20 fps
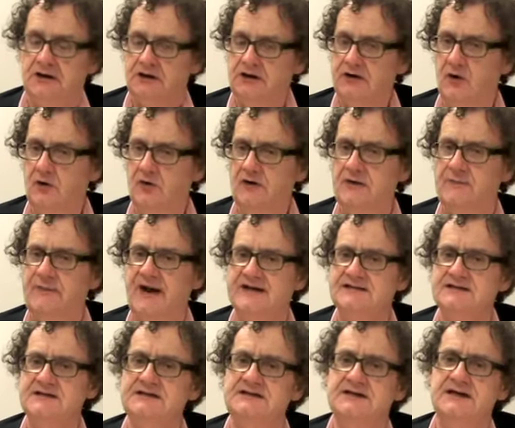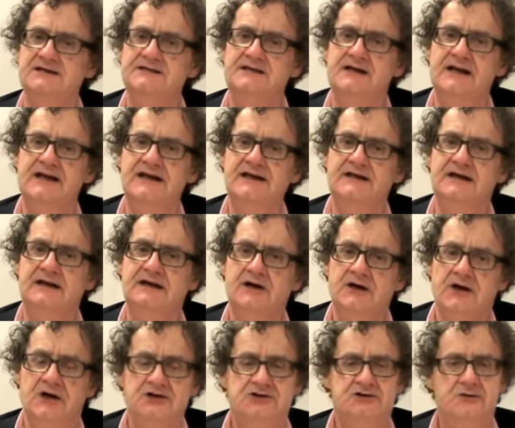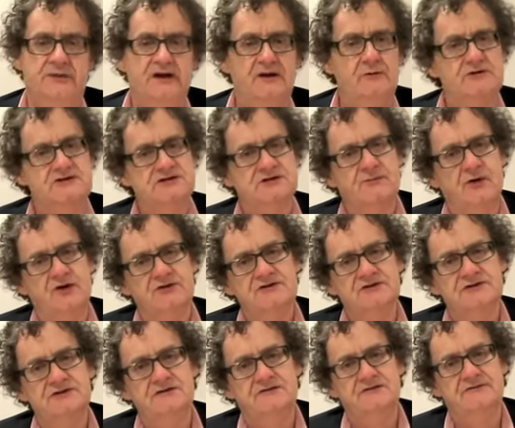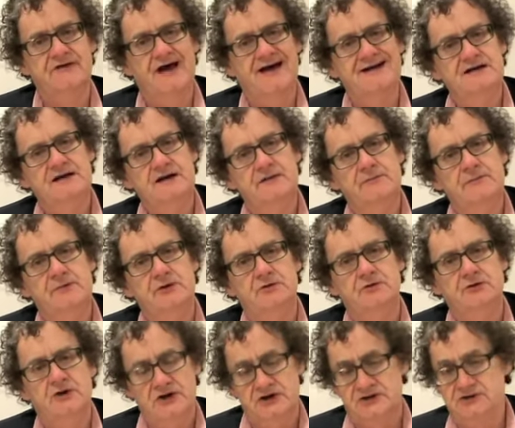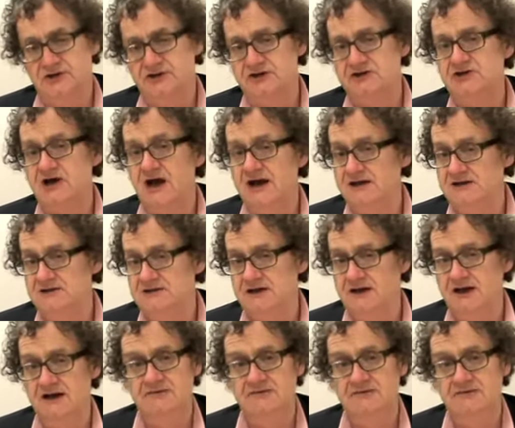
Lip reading: Your capacity as a leader to be responsive and nimble to the changing